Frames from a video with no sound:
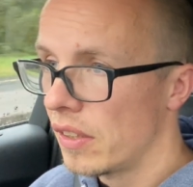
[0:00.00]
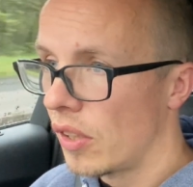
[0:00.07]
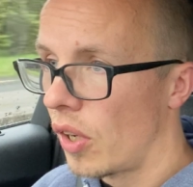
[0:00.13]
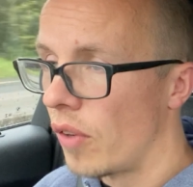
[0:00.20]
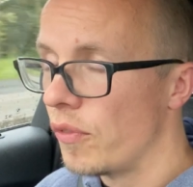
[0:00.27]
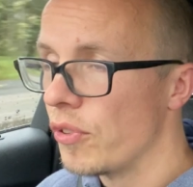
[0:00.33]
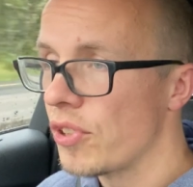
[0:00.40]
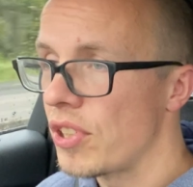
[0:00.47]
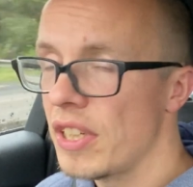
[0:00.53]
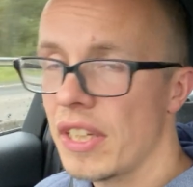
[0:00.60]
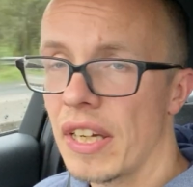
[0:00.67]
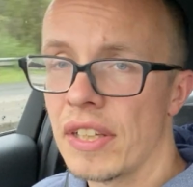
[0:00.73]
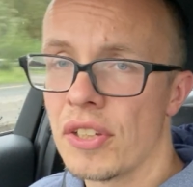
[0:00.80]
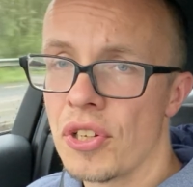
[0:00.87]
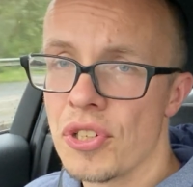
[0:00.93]

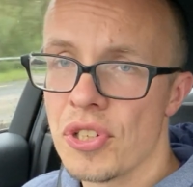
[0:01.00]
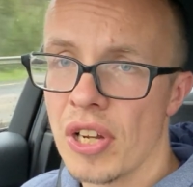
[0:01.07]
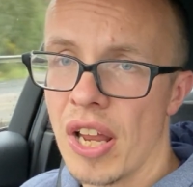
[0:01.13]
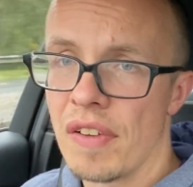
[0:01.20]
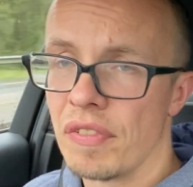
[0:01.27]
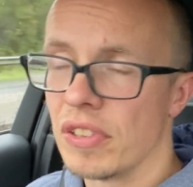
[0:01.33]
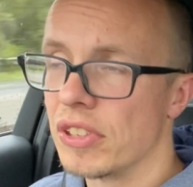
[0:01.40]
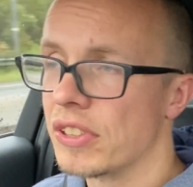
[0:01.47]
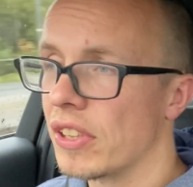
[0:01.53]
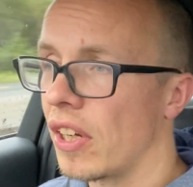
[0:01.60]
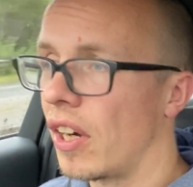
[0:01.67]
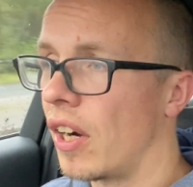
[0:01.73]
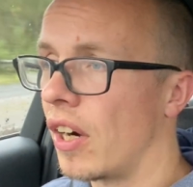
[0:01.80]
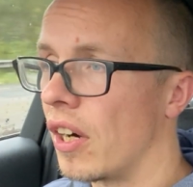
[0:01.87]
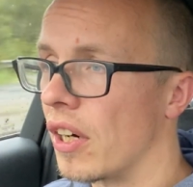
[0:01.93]
obviously energy levels
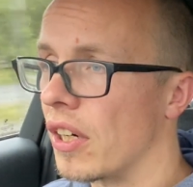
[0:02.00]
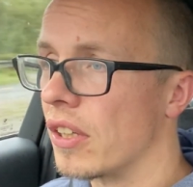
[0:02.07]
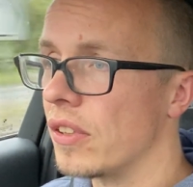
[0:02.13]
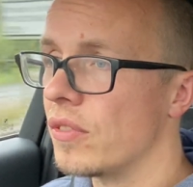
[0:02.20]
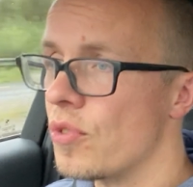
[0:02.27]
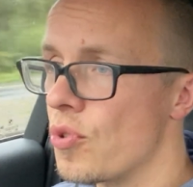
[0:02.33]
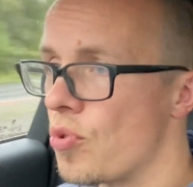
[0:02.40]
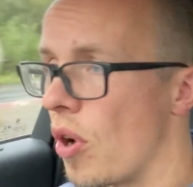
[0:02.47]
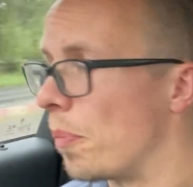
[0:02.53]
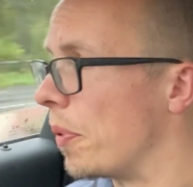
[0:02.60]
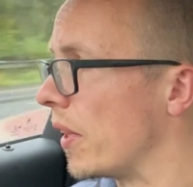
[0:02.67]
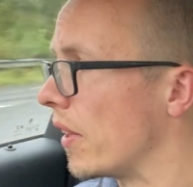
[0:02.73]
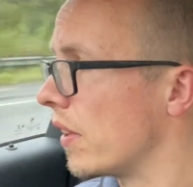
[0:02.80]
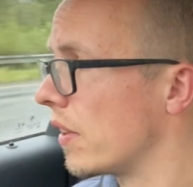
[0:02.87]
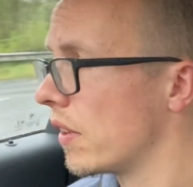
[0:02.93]
are
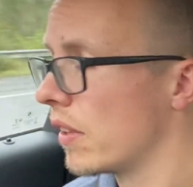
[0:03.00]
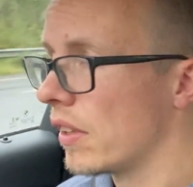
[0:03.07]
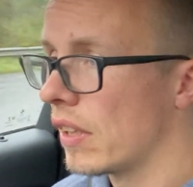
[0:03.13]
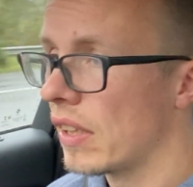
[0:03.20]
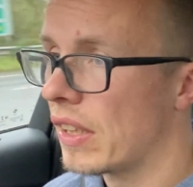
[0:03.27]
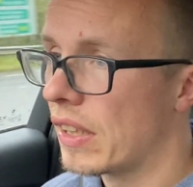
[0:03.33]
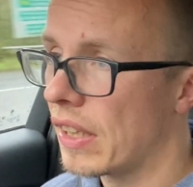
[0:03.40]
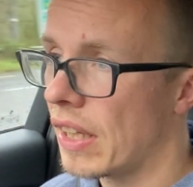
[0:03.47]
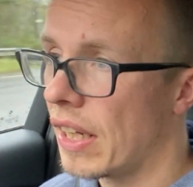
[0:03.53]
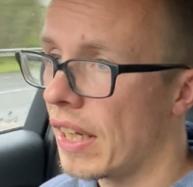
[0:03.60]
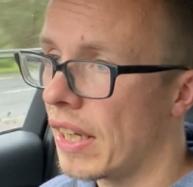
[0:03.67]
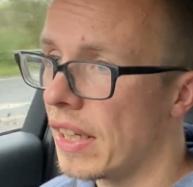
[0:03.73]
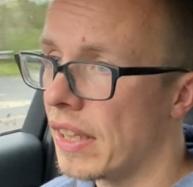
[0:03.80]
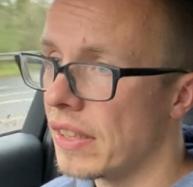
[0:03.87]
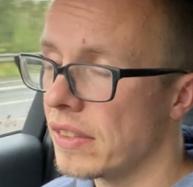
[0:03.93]
dropping.
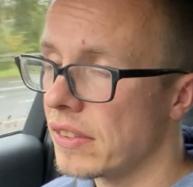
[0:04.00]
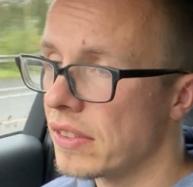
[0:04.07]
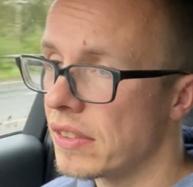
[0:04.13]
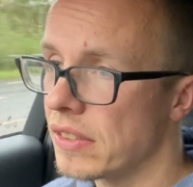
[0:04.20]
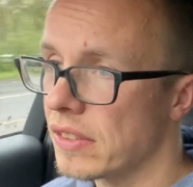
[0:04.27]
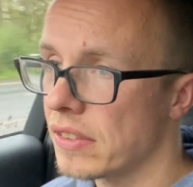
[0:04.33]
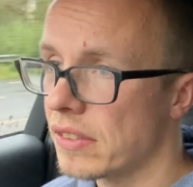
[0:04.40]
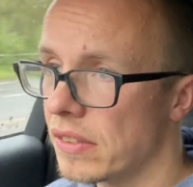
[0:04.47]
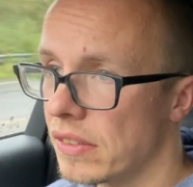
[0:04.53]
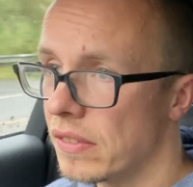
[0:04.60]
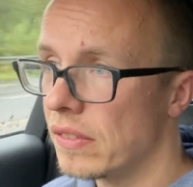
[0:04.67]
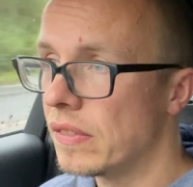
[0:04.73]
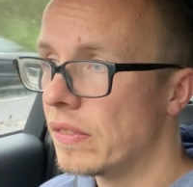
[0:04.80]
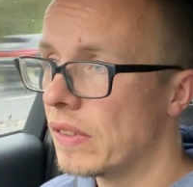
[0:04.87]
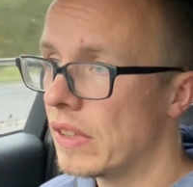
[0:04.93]
And
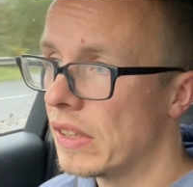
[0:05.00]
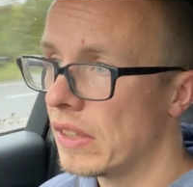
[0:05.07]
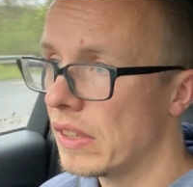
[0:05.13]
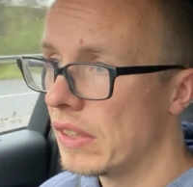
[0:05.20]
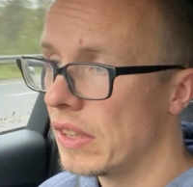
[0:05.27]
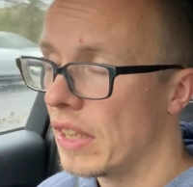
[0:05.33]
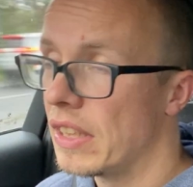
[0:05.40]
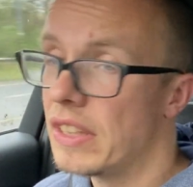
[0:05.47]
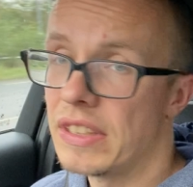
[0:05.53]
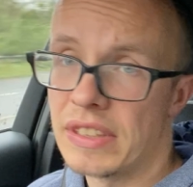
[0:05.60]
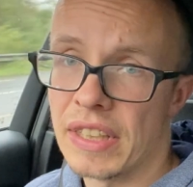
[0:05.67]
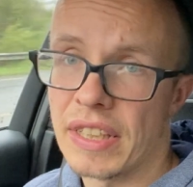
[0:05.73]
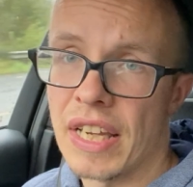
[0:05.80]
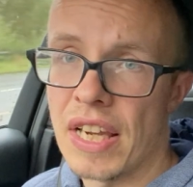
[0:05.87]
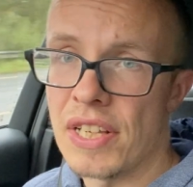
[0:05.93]
it is
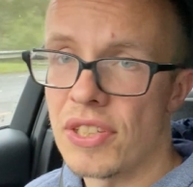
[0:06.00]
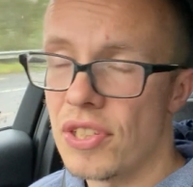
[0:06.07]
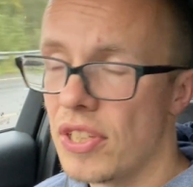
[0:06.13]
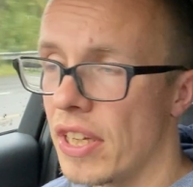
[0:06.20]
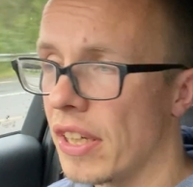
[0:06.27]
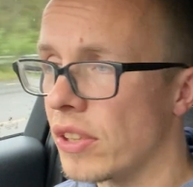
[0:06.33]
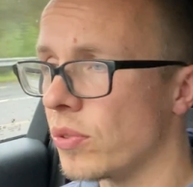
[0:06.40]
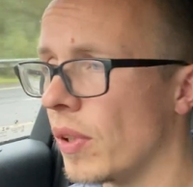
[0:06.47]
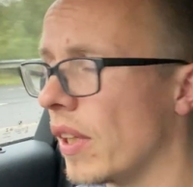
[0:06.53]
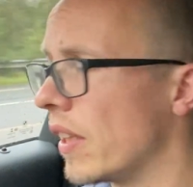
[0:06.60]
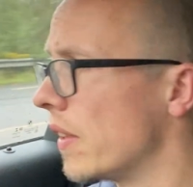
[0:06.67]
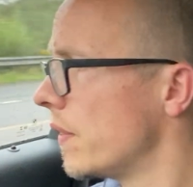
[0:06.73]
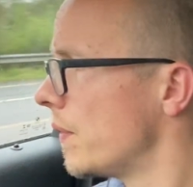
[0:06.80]
the case today as well.